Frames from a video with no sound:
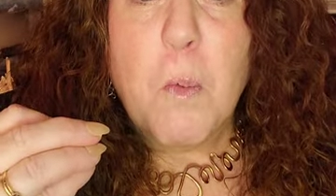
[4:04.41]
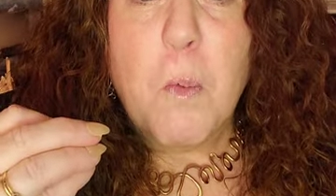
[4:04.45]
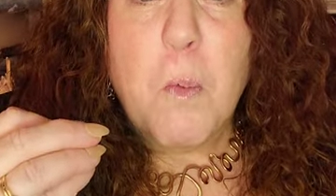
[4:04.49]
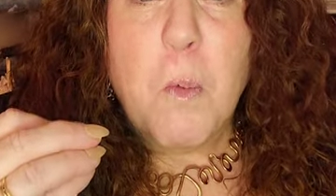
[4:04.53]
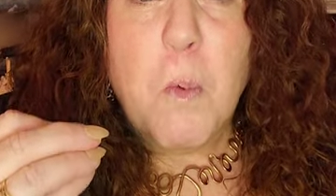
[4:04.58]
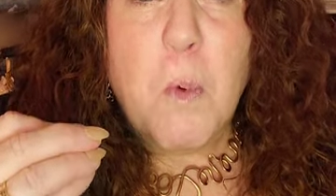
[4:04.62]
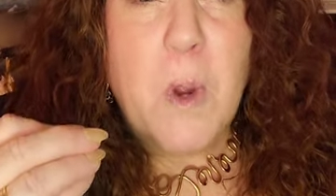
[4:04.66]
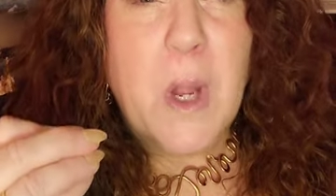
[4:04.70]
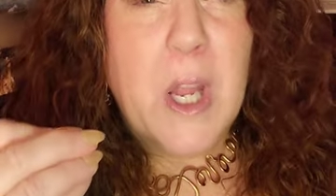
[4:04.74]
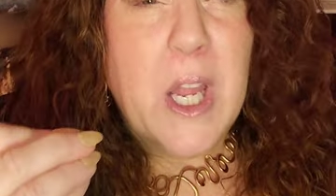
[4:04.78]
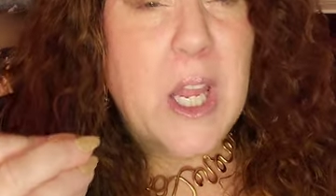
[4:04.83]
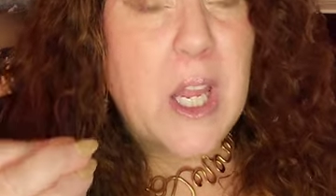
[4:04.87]

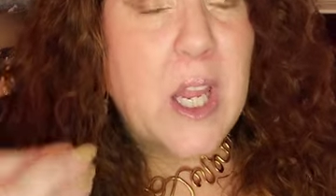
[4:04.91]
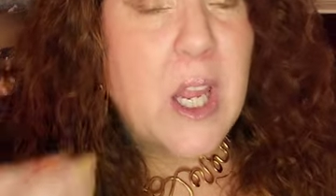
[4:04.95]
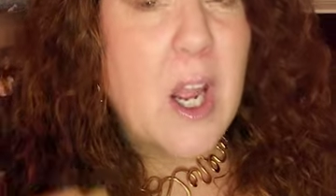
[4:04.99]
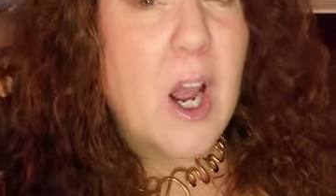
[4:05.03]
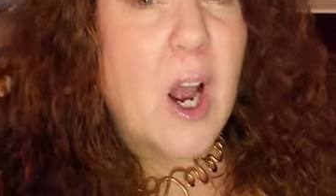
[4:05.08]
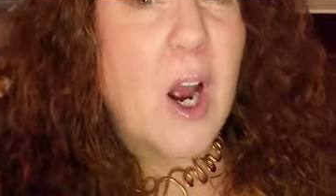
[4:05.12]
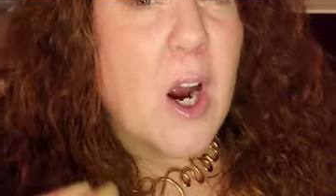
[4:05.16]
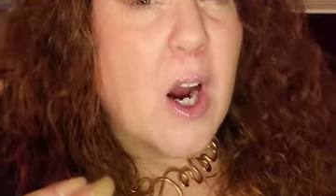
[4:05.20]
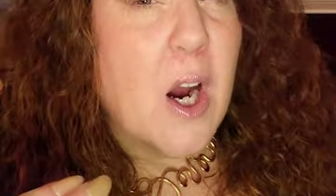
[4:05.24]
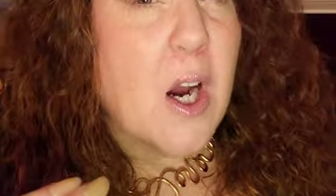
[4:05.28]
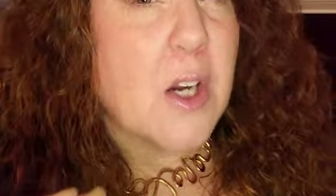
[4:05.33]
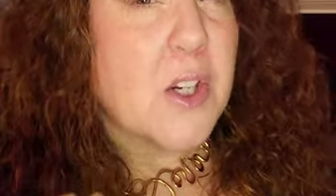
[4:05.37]
We
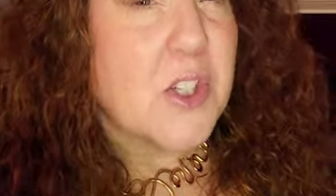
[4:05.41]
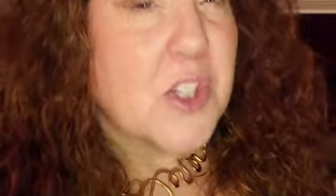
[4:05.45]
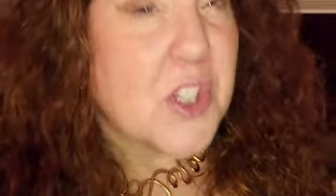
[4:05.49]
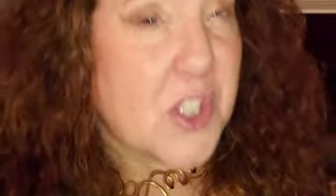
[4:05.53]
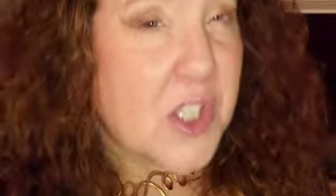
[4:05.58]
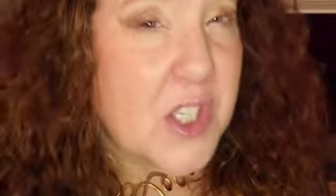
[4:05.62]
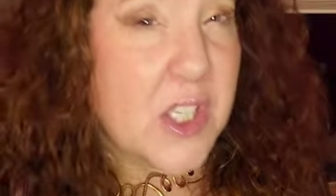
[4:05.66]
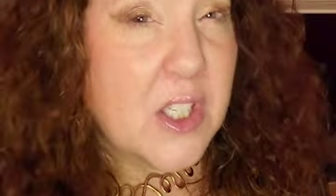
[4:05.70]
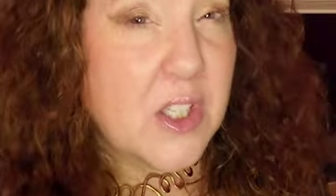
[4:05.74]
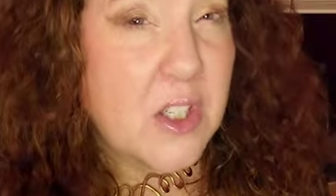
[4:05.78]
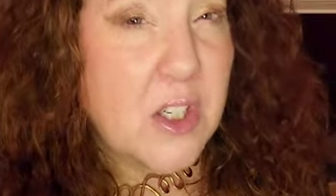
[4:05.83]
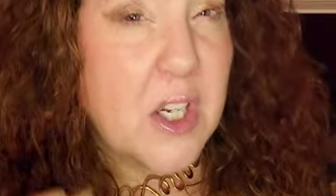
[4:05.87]
are
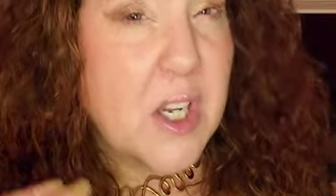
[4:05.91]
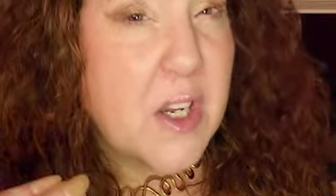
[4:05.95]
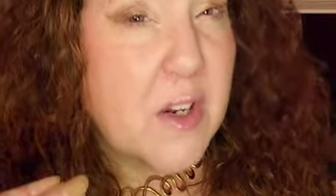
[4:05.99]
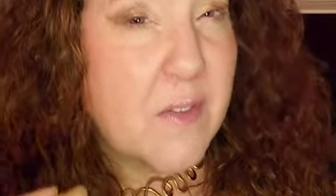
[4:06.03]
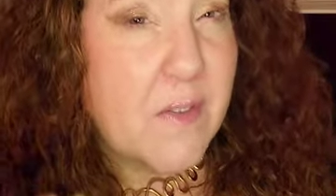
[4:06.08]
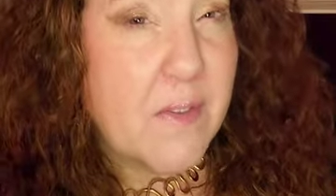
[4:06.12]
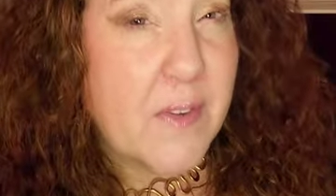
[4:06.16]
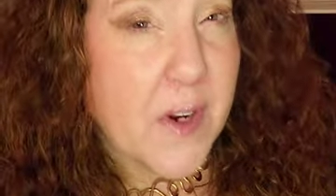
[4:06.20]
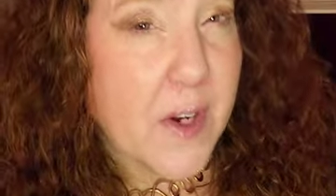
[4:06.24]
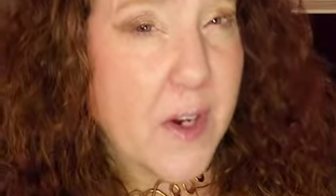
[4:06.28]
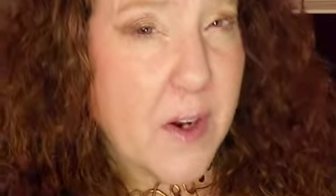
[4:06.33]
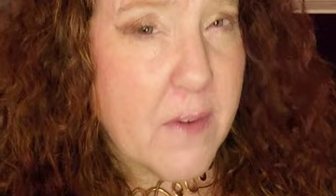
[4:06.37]
still
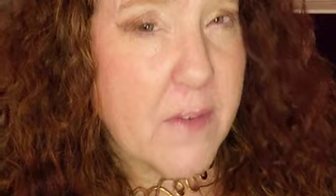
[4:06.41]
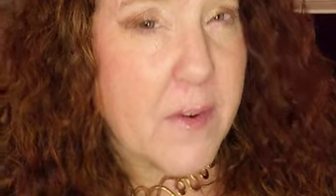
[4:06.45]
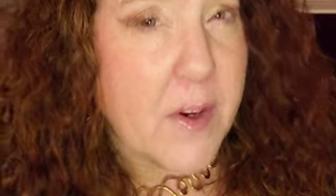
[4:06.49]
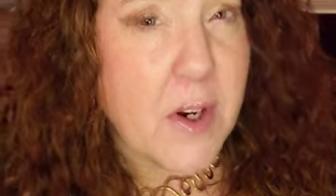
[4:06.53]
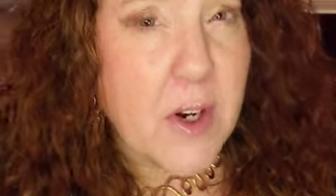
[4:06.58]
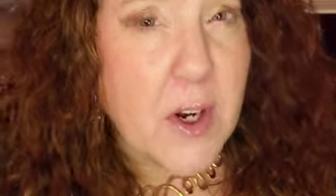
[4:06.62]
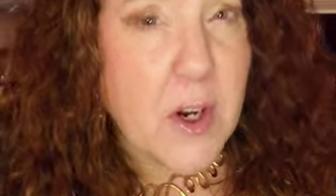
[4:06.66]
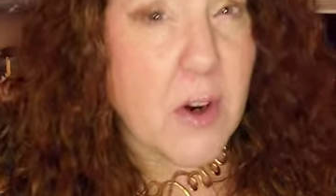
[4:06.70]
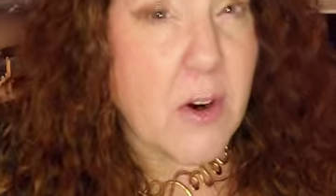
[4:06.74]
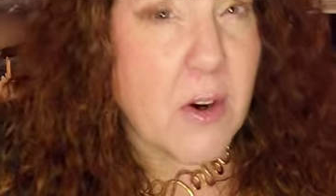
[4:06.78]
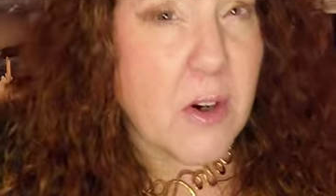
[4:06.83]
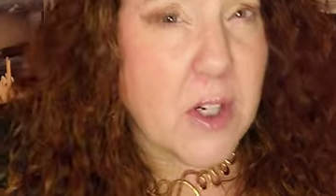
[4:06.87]
in very,
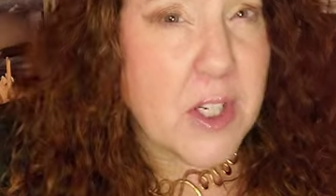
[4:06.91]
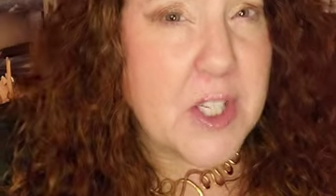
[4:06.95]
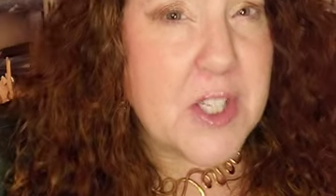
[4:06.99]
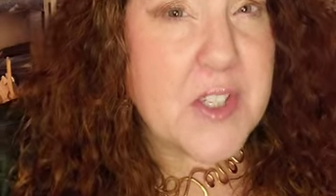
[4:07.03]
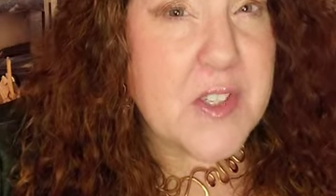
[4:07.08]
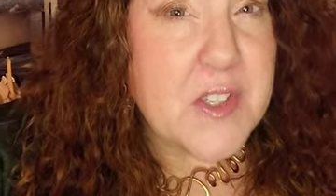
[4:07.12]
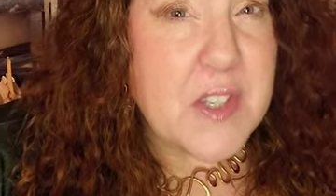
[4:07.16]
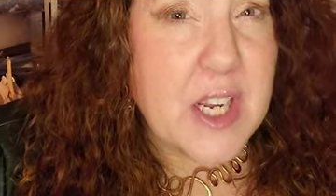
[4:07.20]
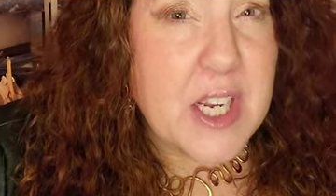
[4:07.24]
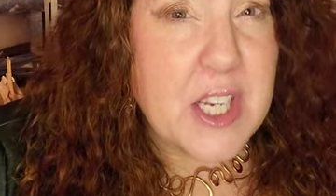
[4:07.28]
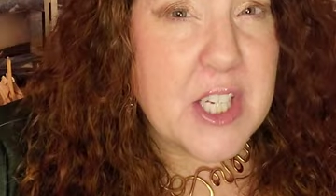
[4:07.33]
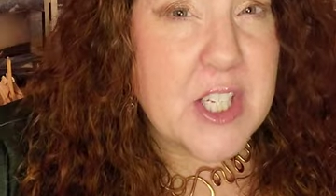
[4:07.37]
very early
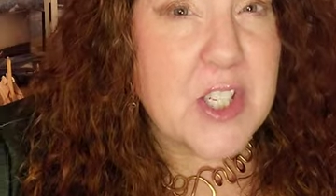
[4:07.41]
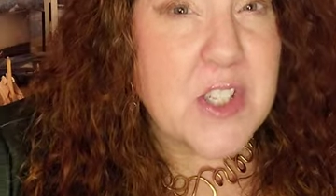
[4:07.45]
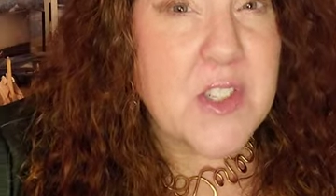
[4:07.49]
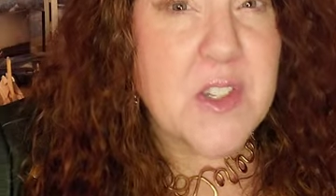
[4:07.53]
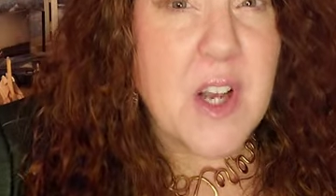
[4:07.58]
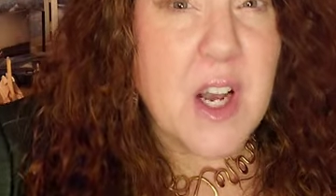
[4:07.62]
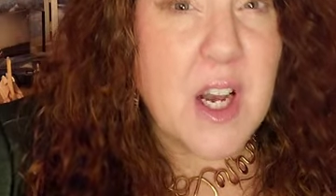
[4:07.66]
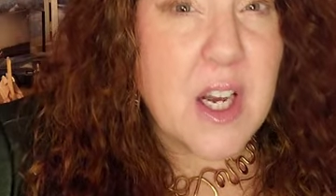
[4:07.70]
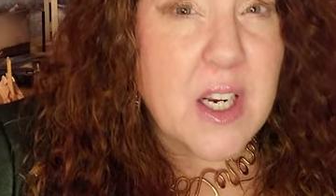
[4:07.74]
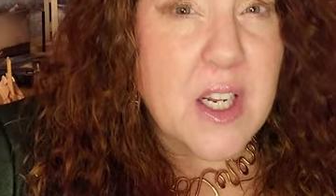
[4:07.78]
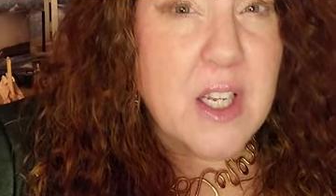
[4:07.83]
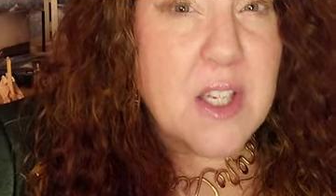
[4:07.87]
stages
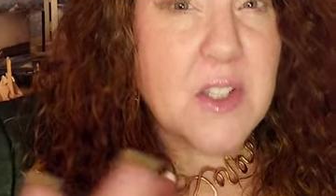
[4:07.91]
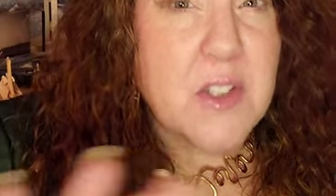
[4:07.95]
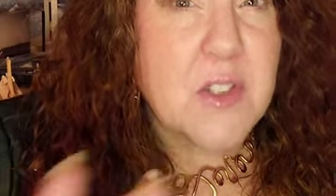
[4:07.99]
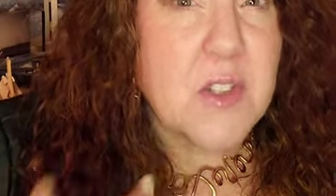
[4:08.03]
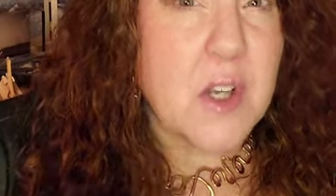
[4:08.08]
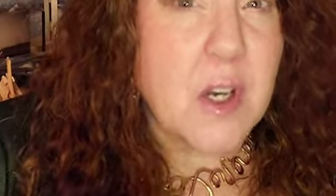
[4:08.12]
on it,